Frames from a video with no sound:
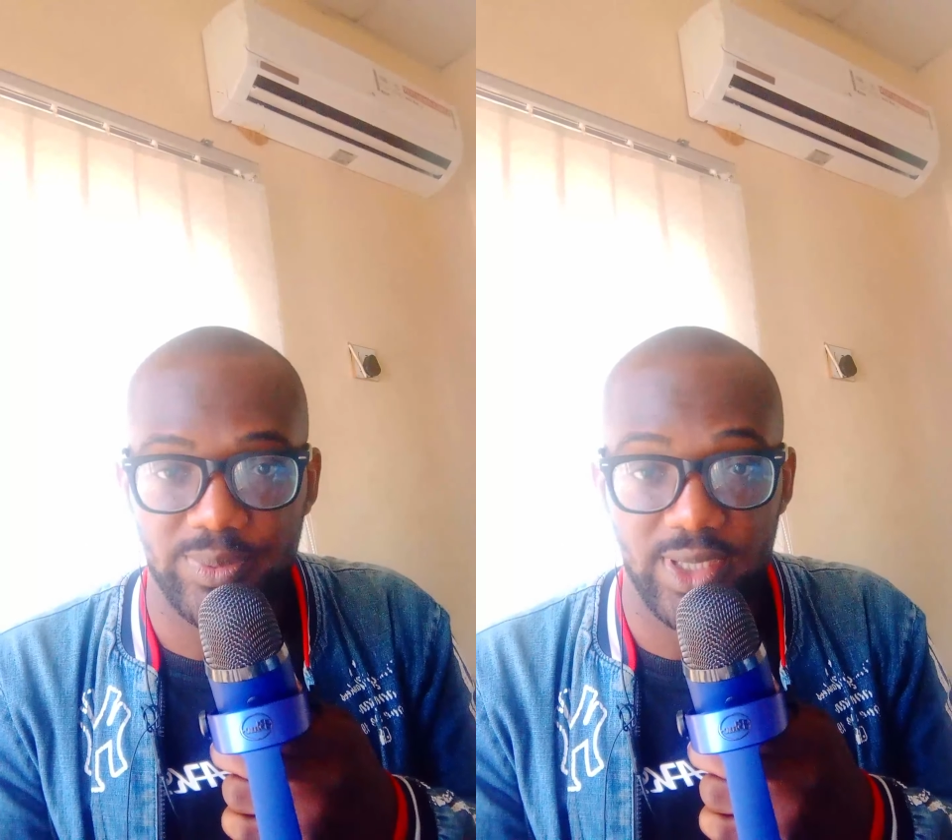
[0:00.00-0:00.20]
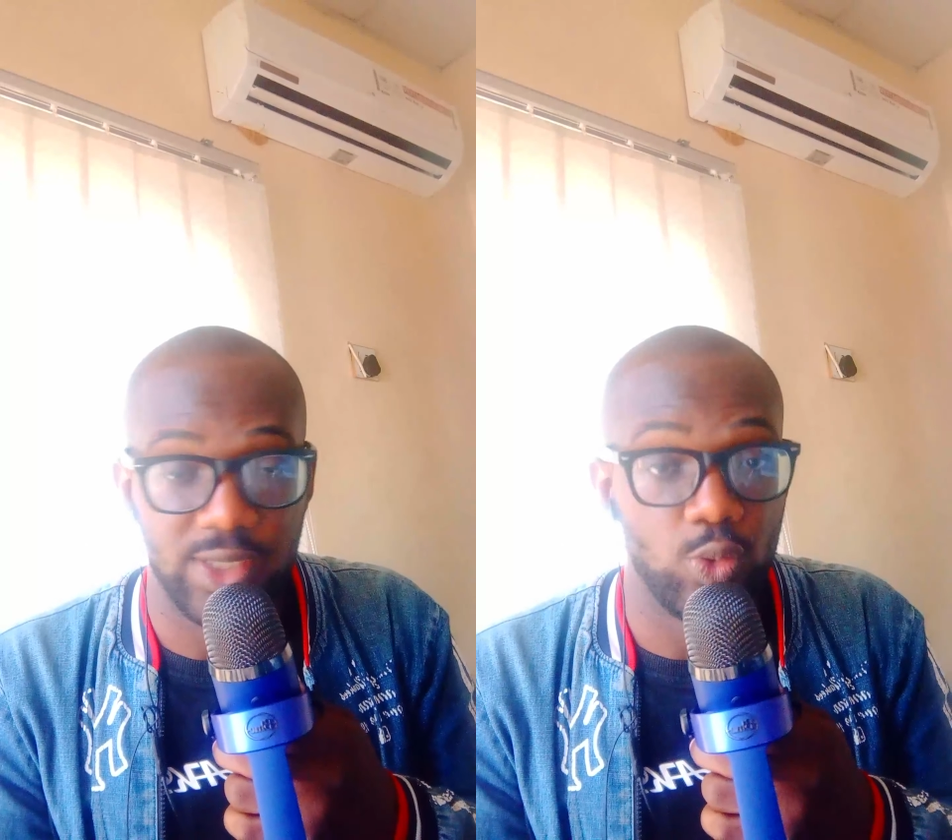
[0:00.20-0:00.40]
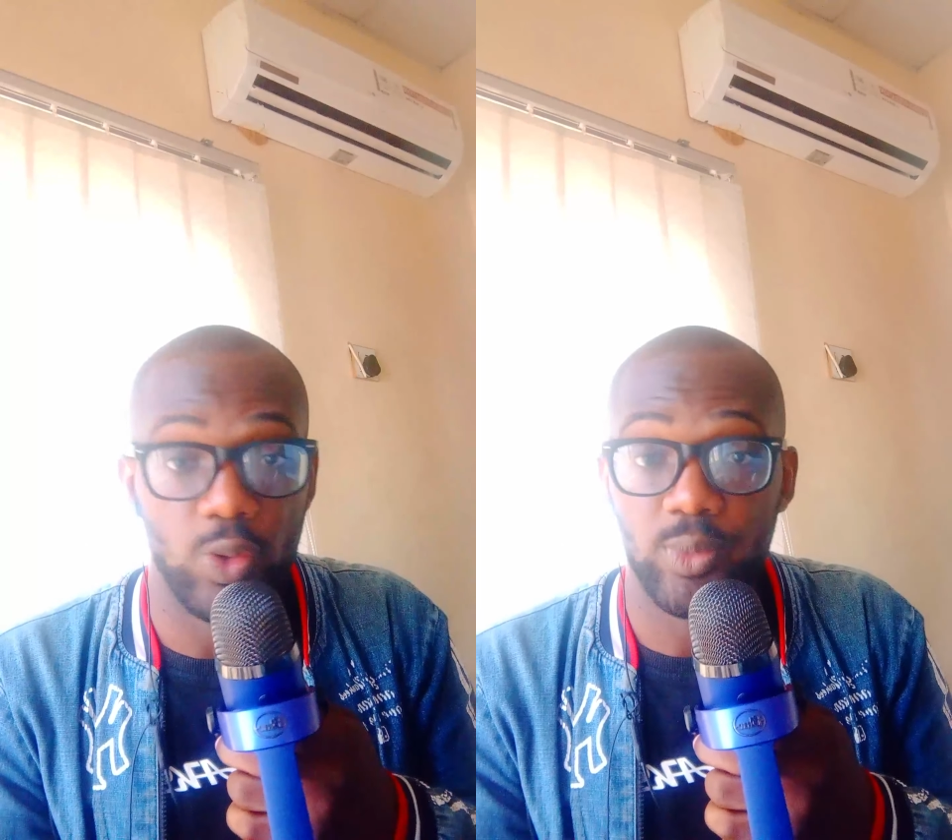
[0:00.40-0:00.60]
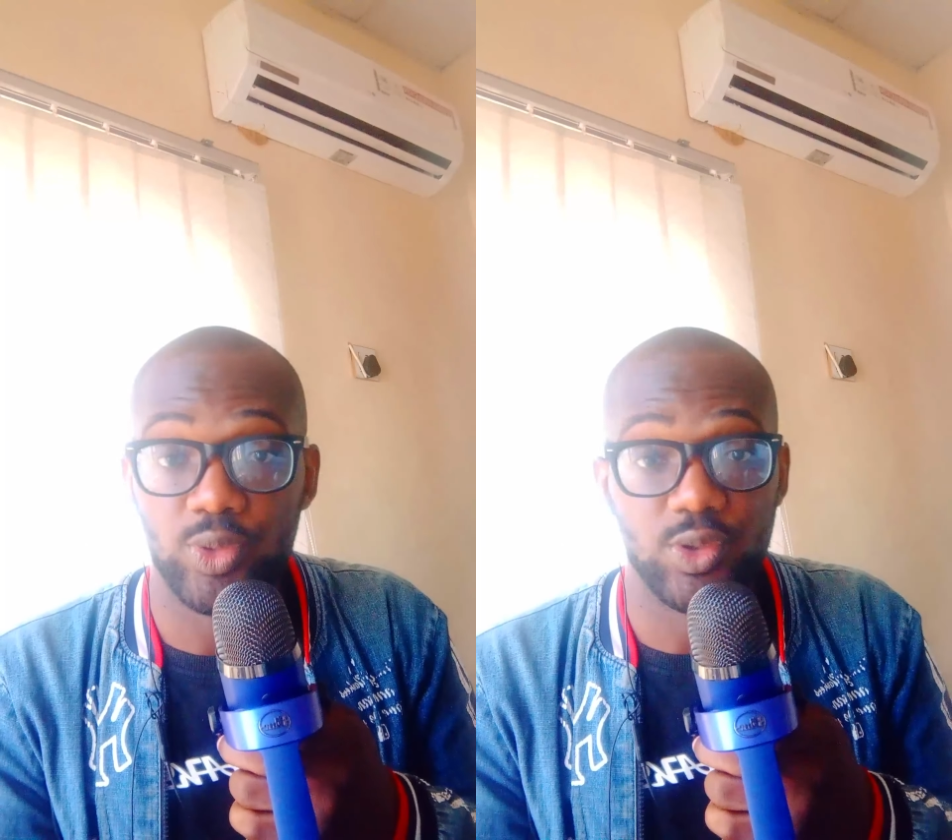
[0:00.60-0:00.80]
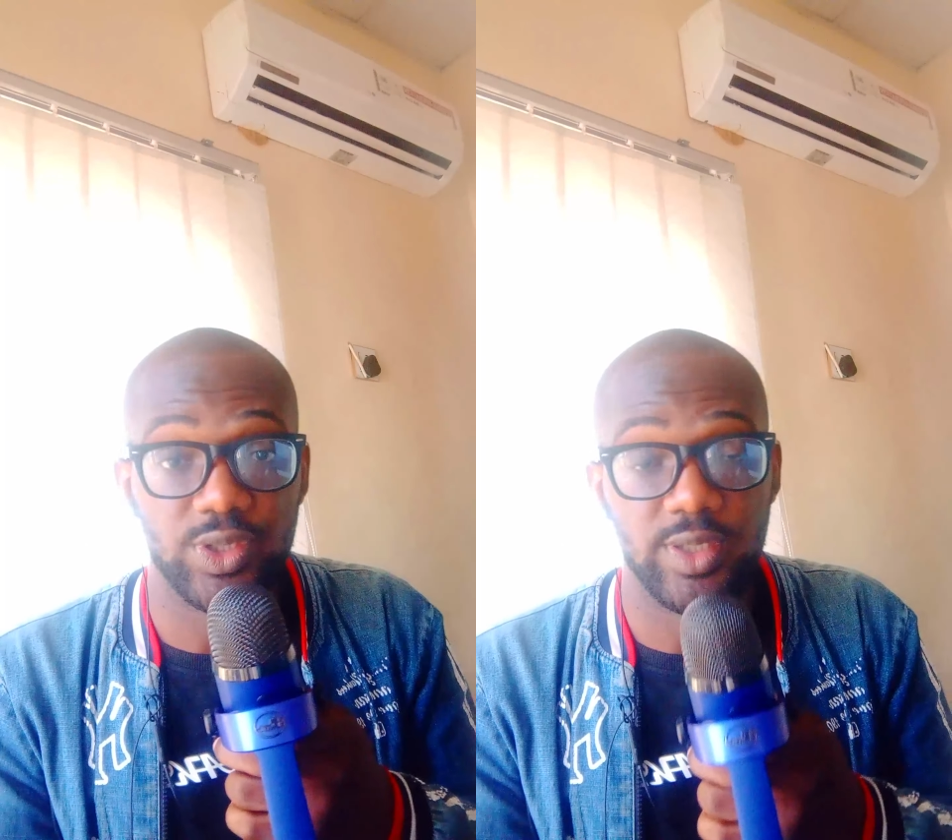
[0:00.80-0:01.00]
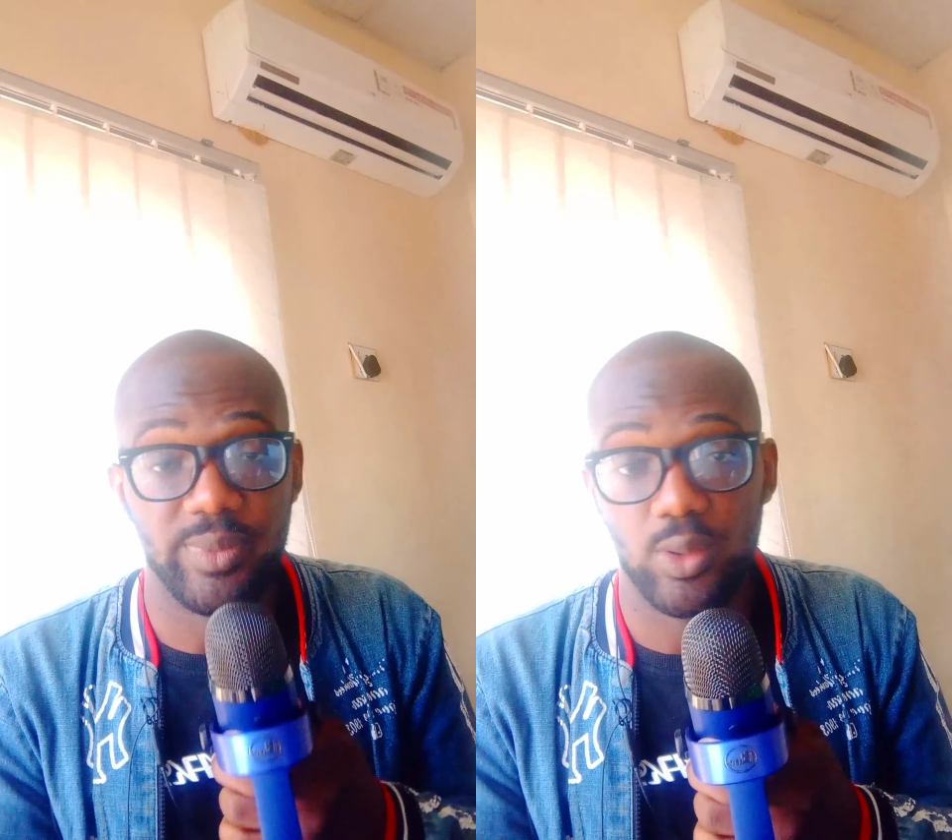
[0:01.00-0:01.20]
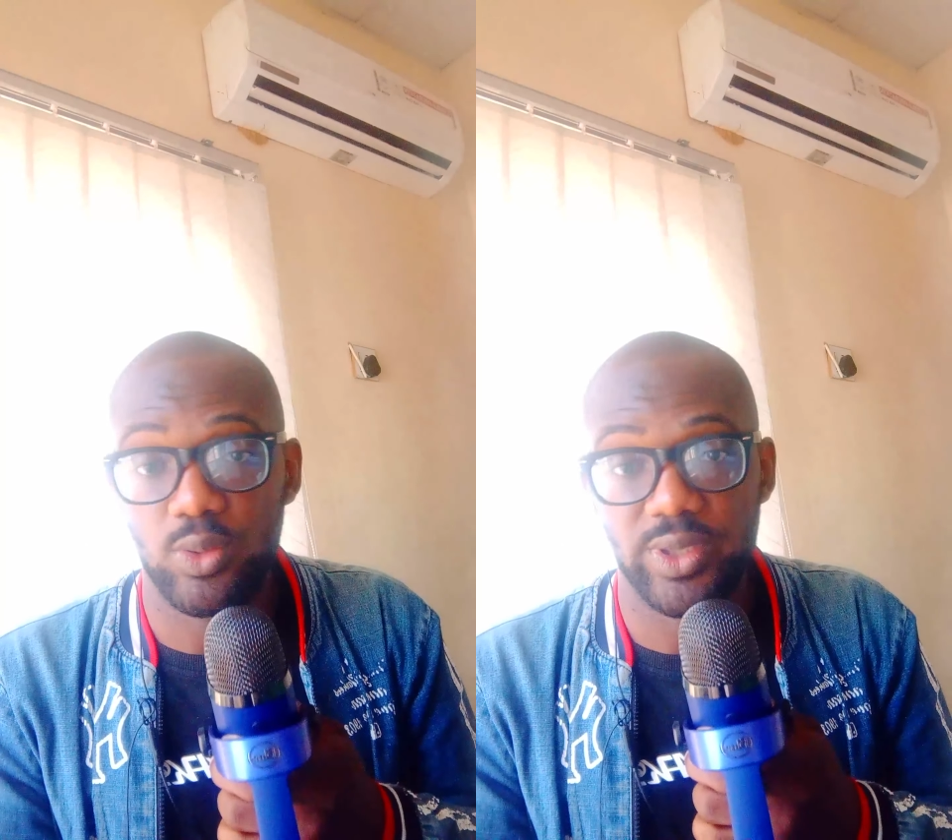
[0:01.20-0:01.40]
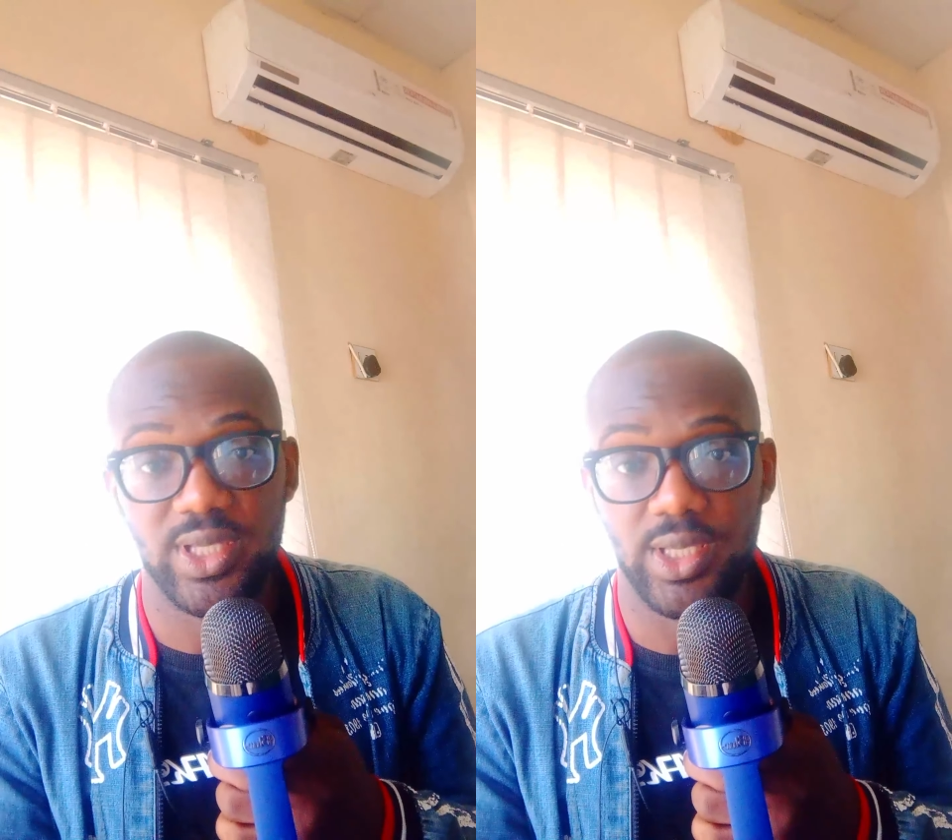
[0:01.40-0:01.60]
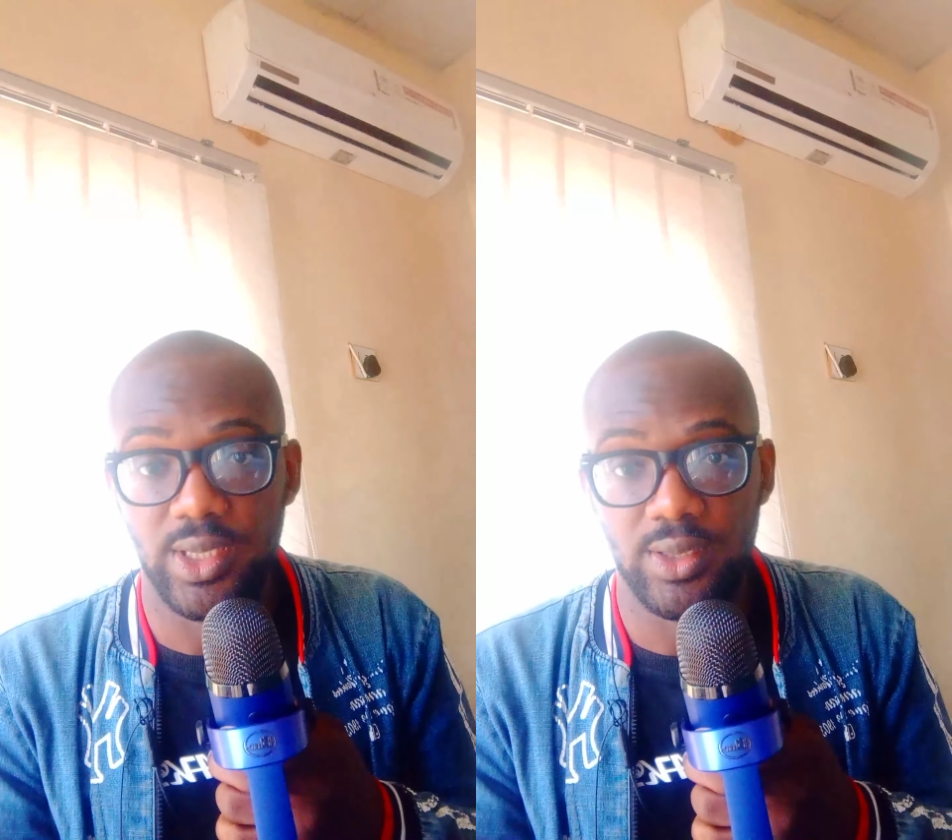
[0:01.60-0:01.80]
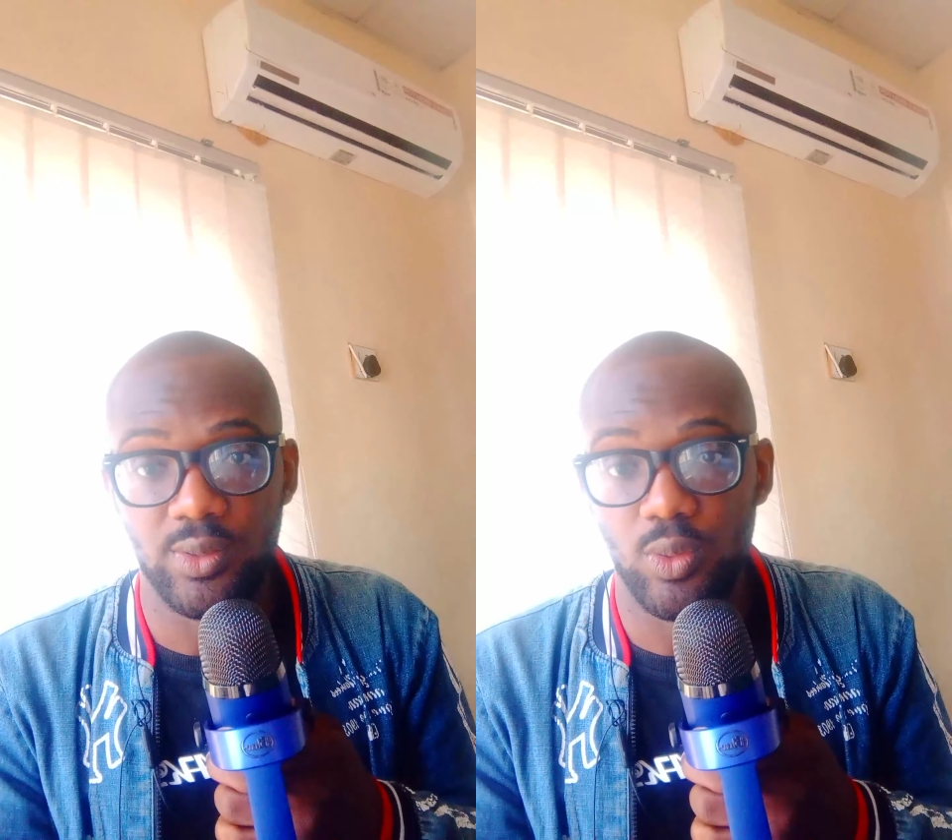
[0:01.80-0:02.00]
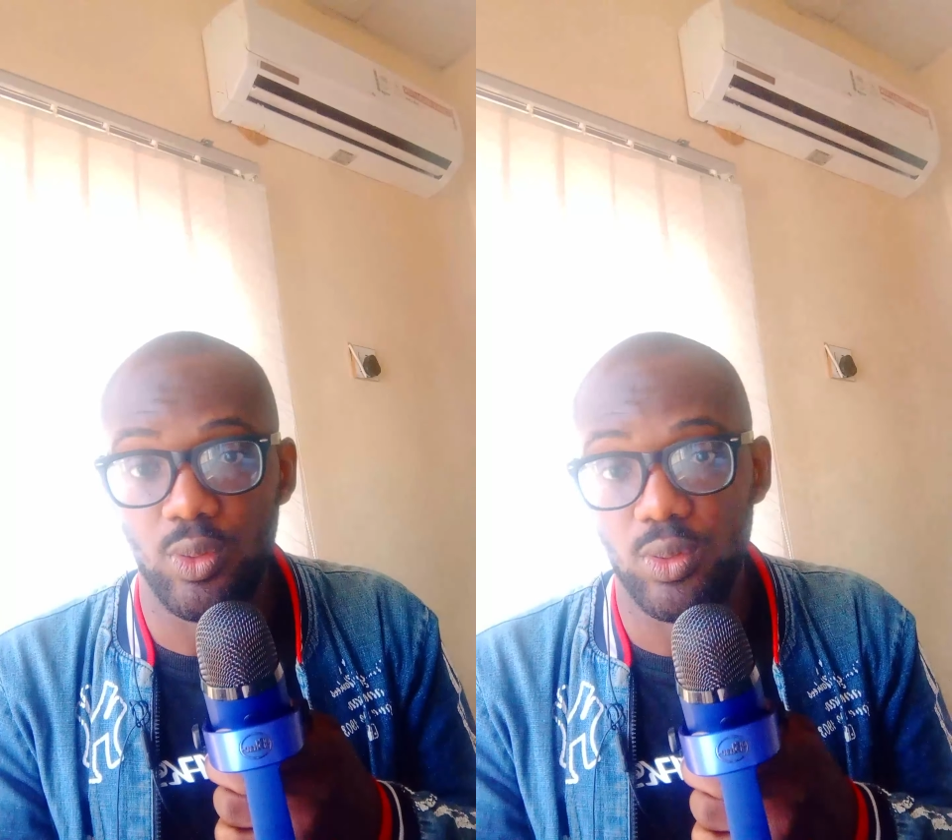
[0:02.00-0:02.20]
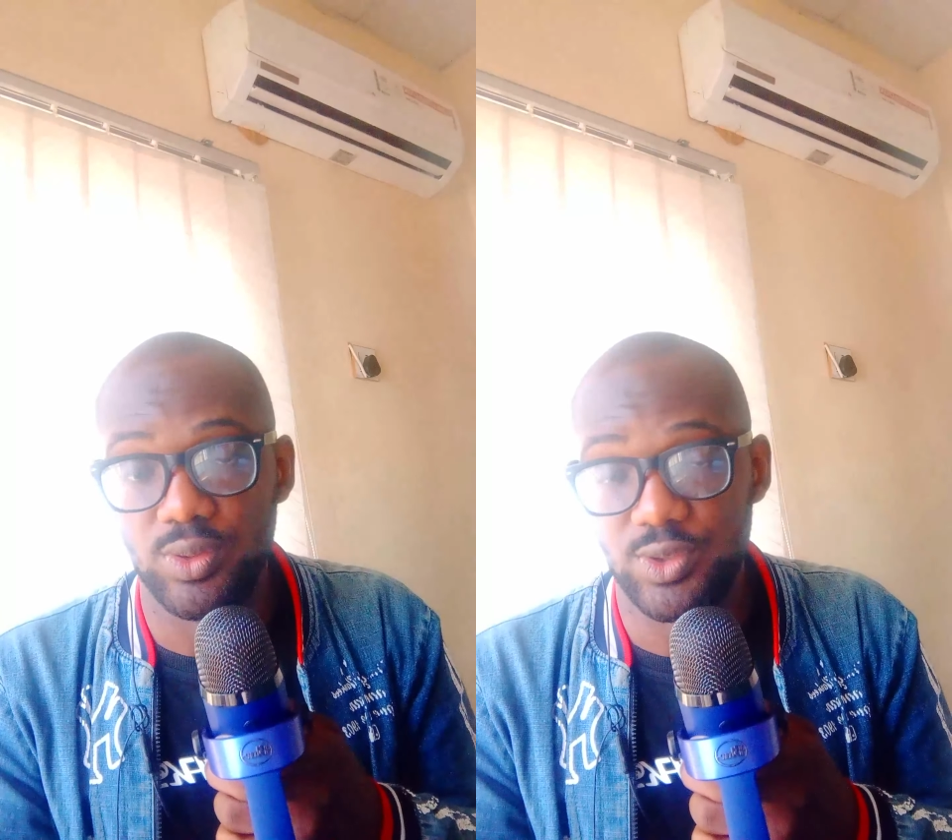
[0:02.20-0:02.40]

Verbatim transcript: And no, I'm not talking about cocaine or